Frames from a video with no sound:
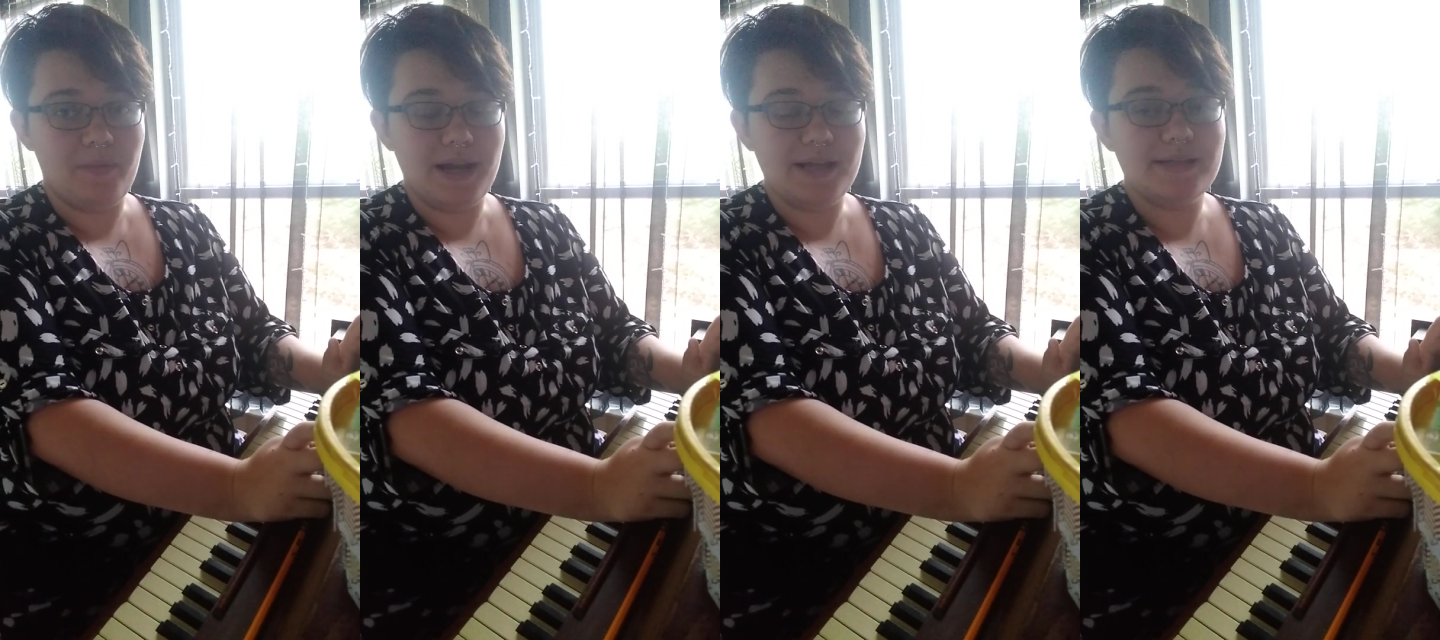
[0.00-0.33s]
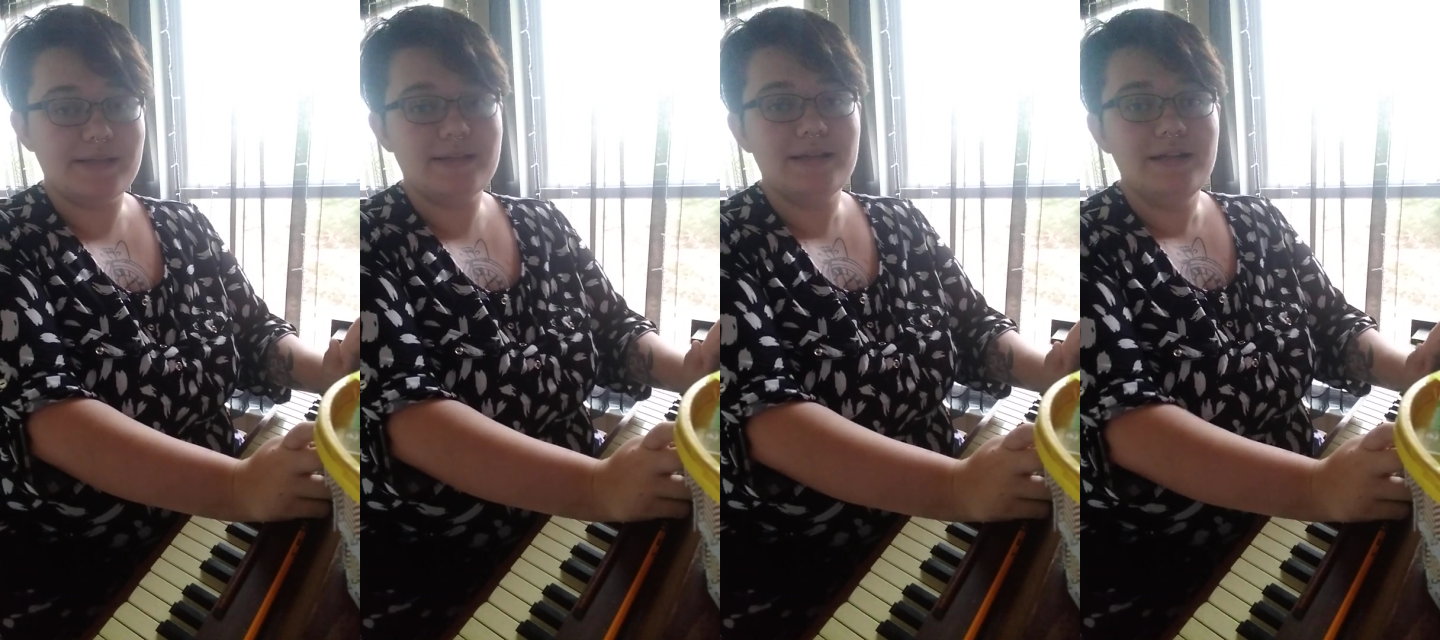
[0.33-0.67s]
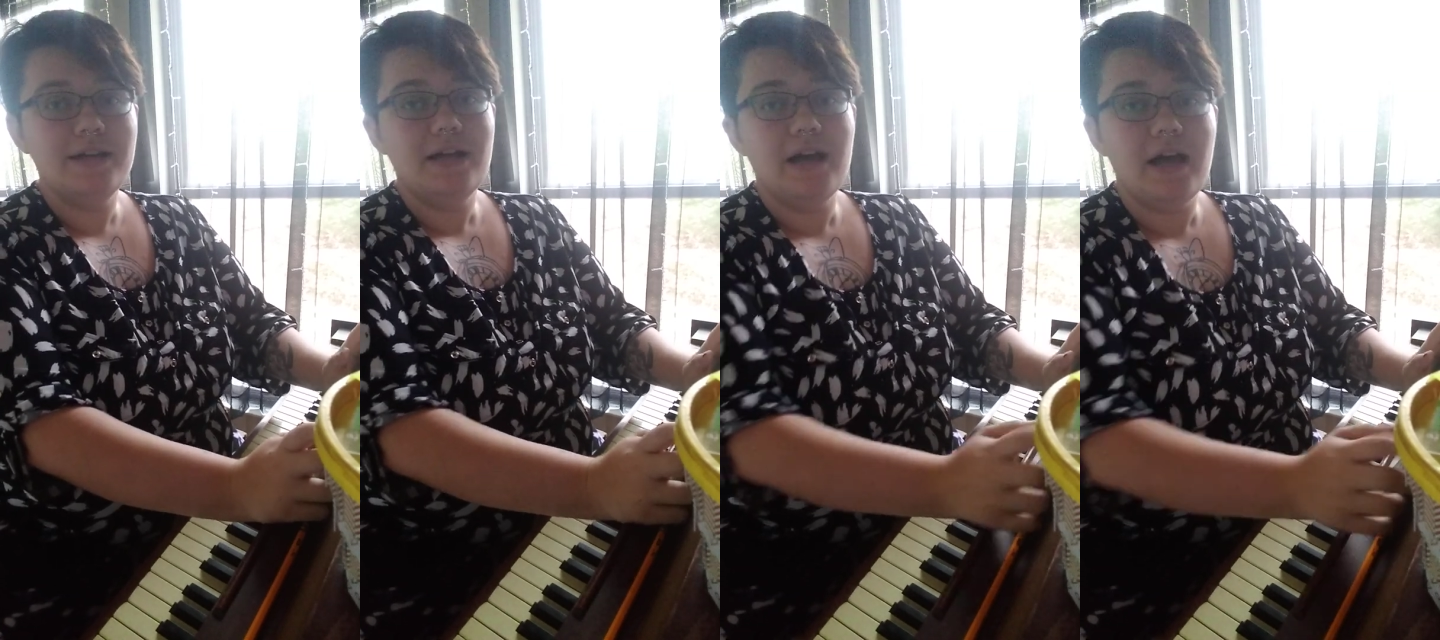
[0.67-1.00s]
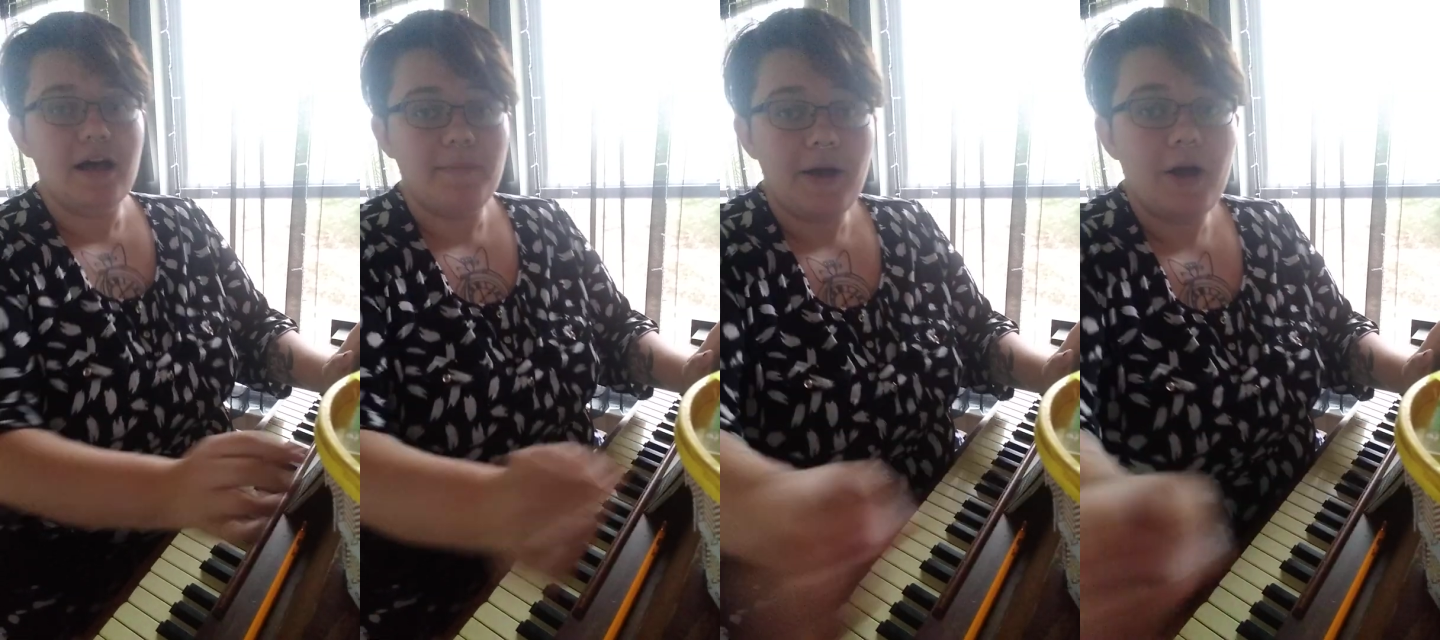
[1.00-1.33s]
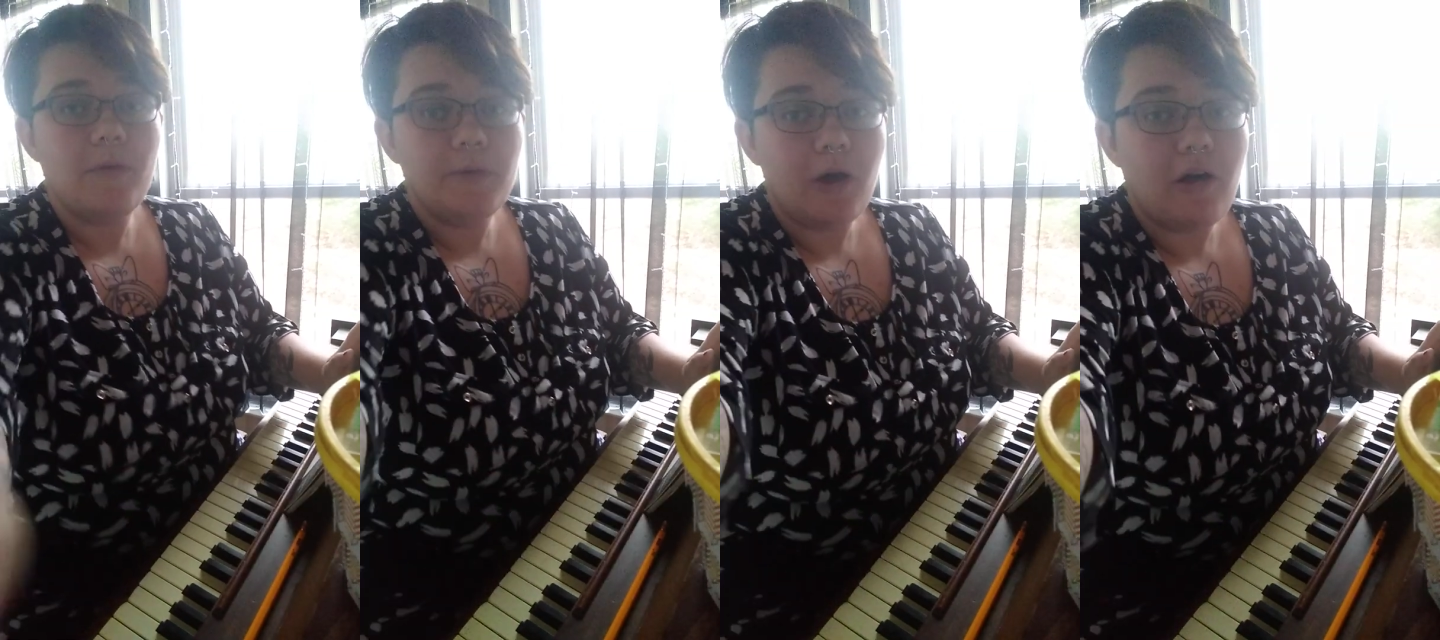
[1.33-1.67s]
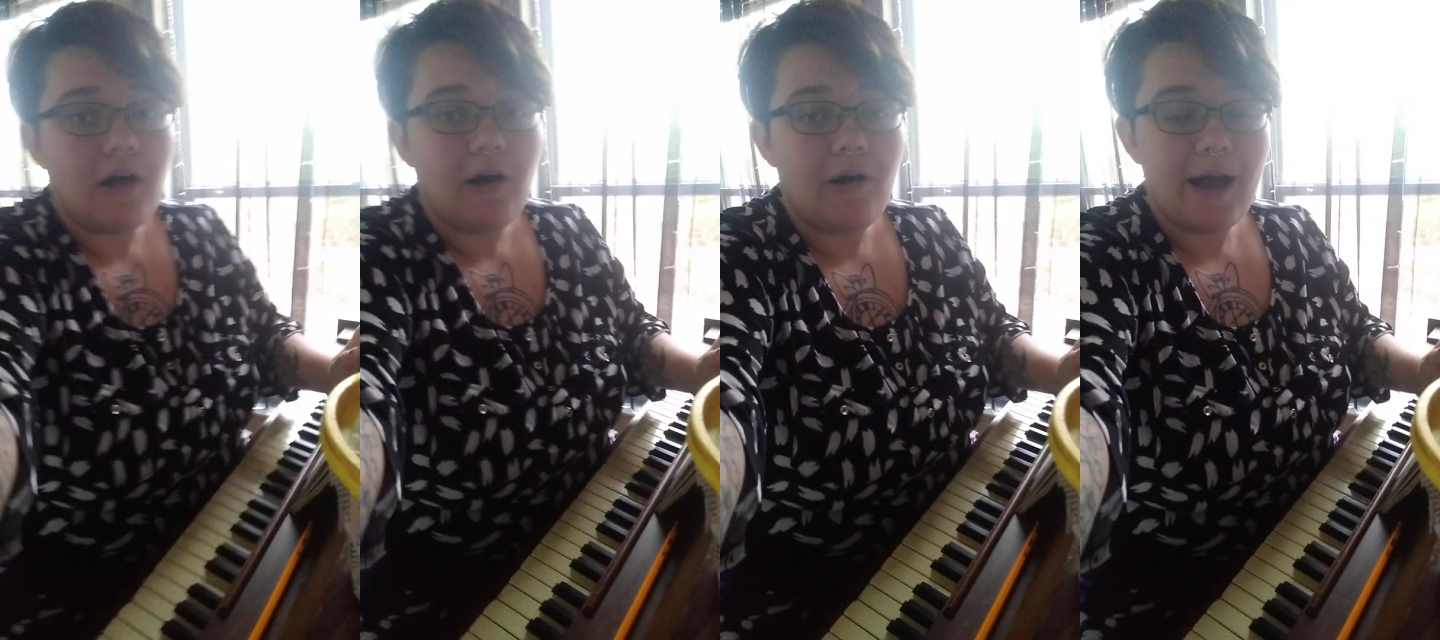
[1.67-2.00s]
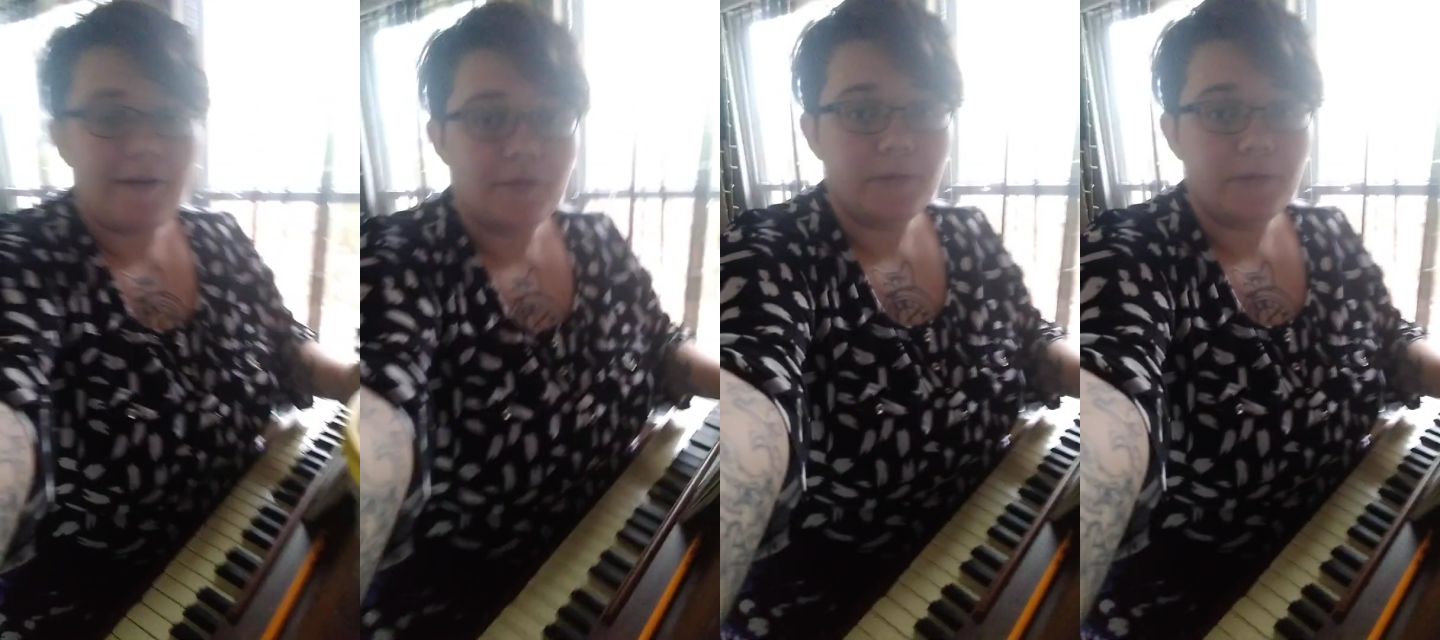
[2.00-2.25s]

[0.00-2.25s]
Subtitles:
minutes. I hope y'all all have